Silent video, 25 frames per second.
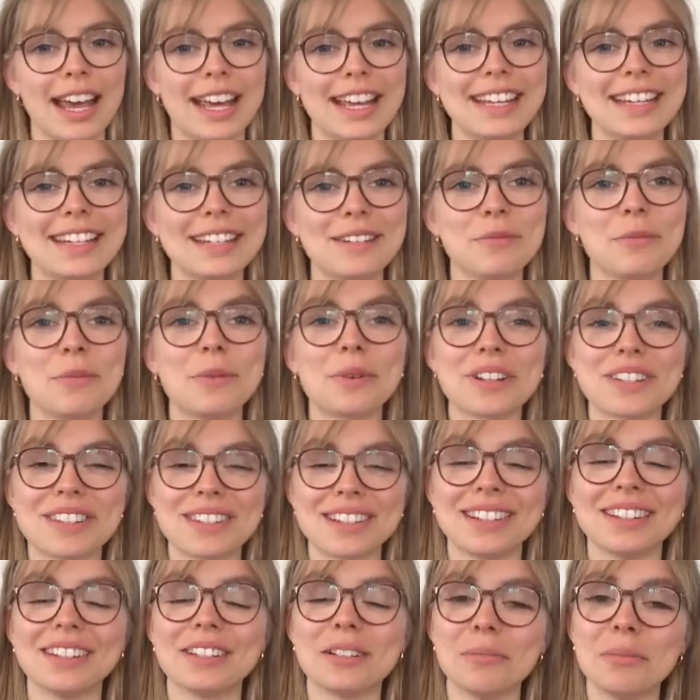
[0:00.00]
it was
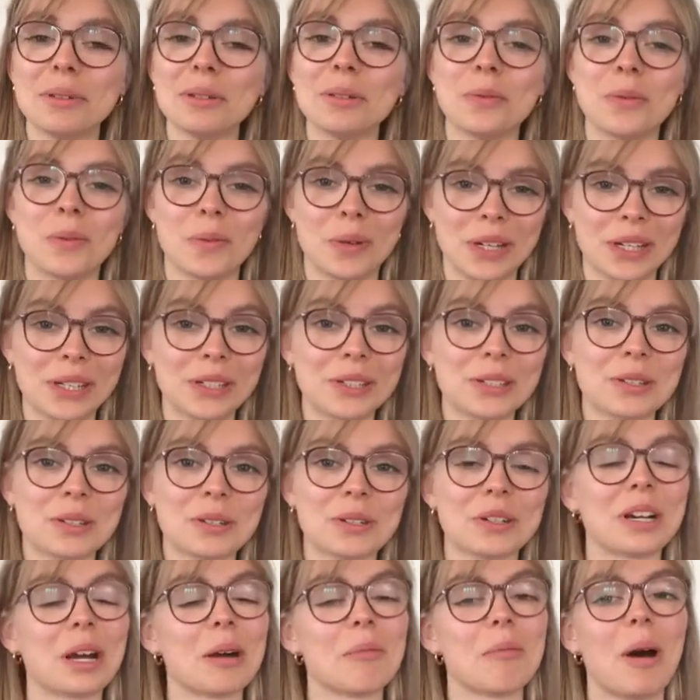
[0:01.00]
a little bit weird
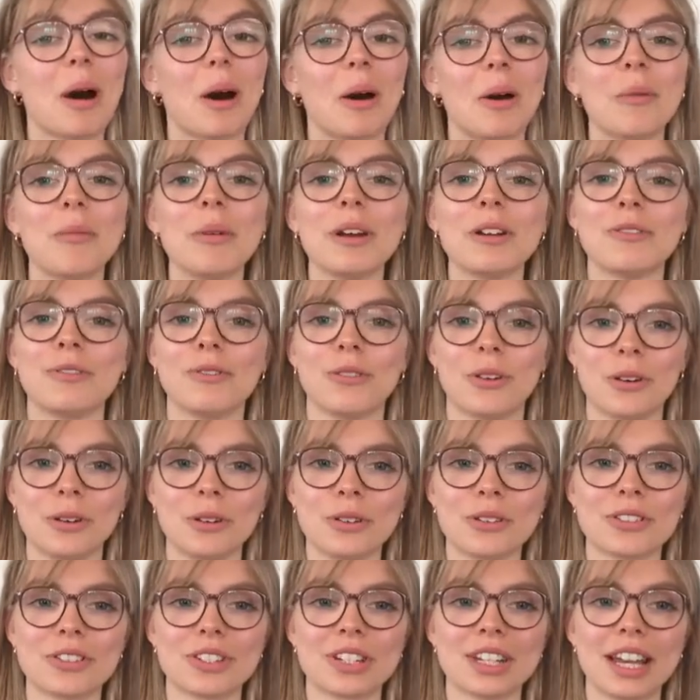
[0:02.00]
to come home at
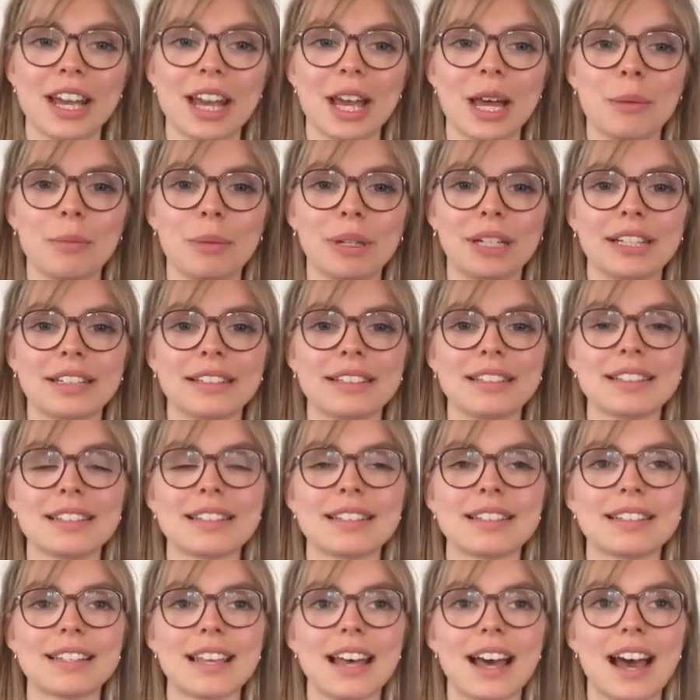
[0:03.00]
first
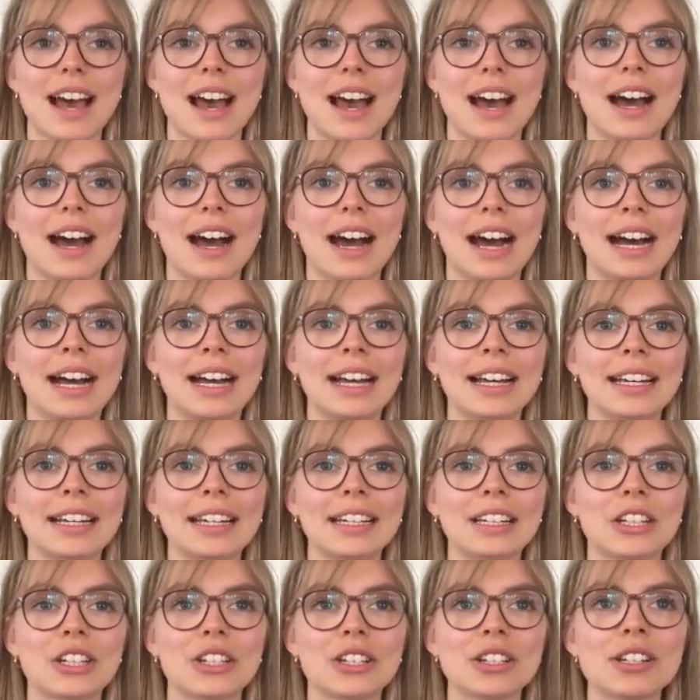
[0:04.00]
because
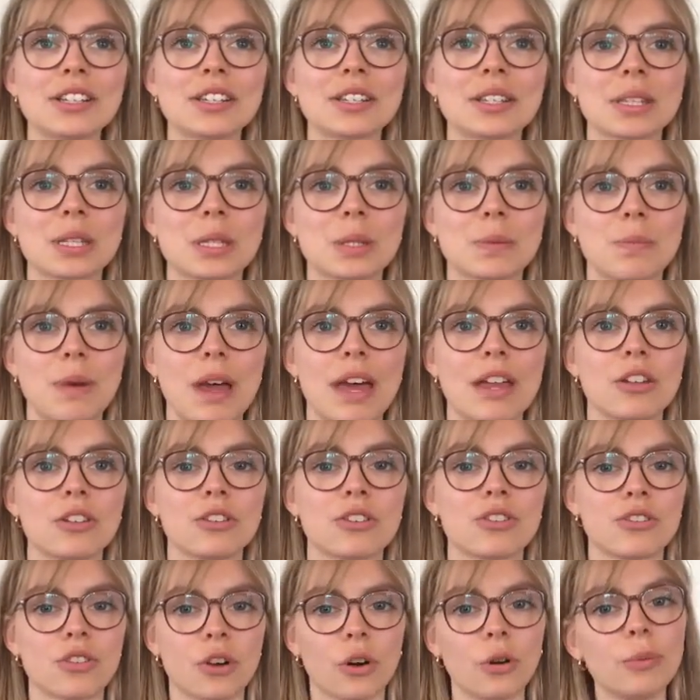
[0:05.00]
I just spent
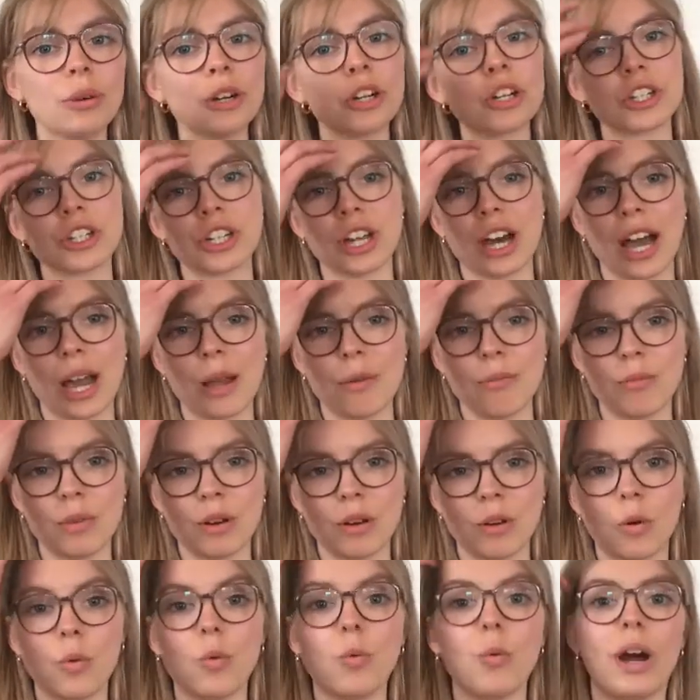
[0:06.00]
so much time
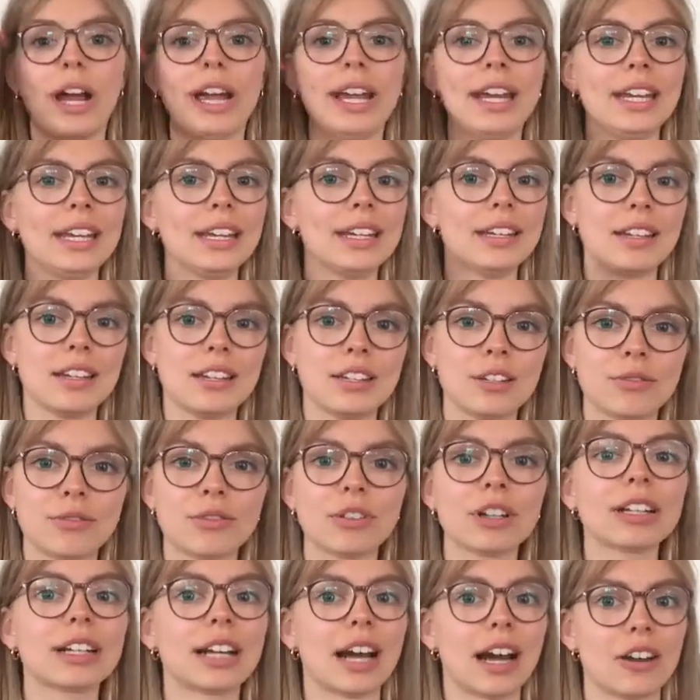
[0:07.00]
away in a
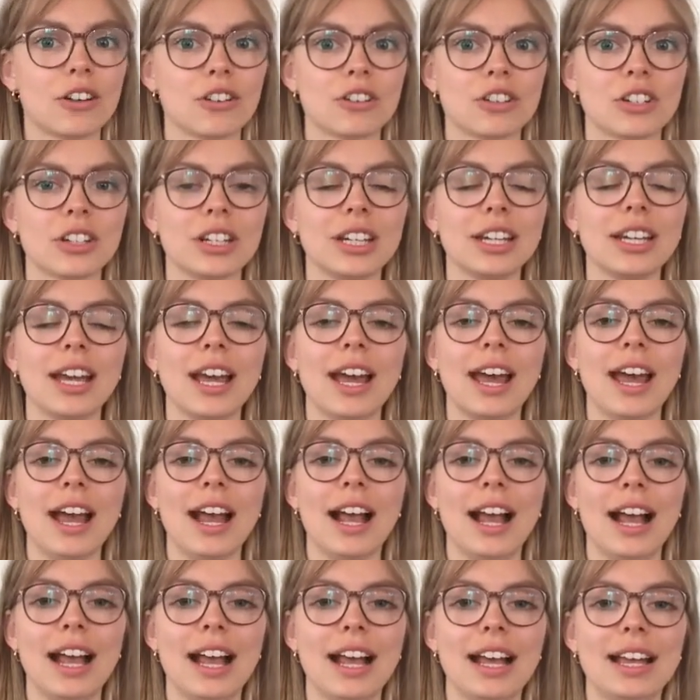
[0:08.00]
different country
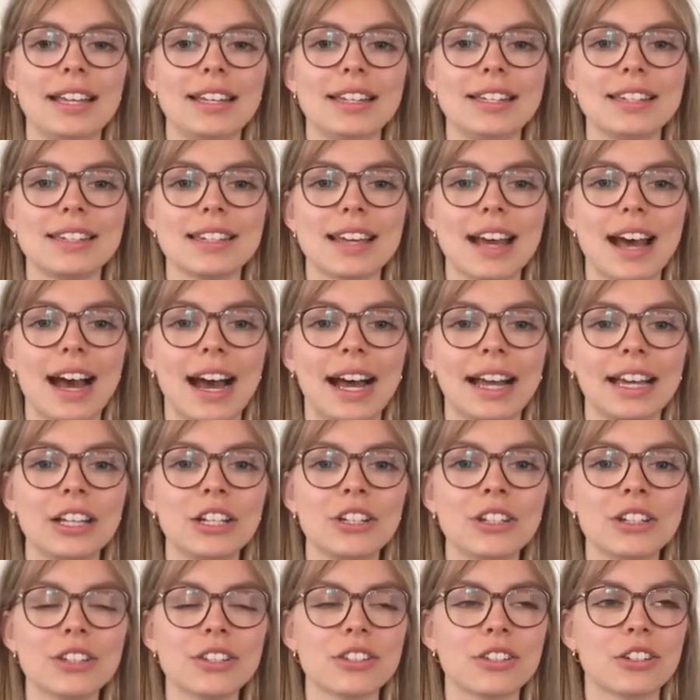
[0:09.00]
and I
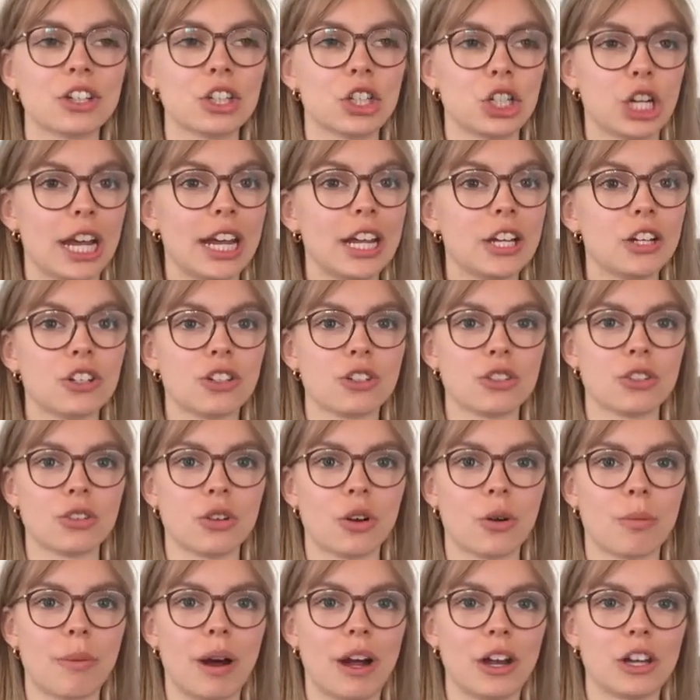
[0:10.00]
just changed
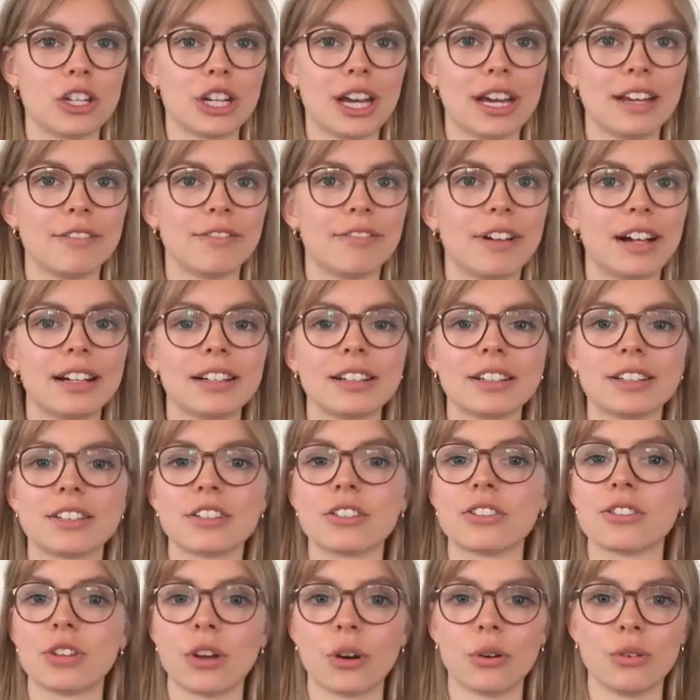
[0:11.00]
so much. I felt
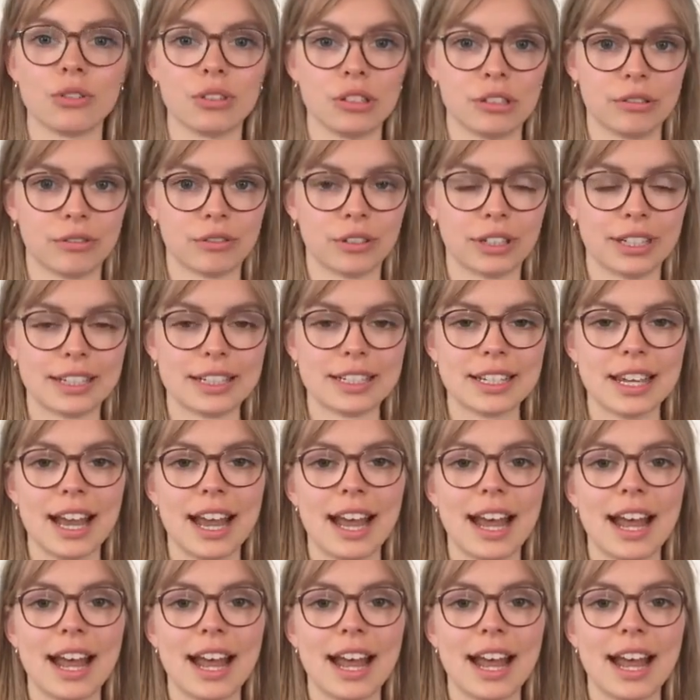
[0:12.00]
so different.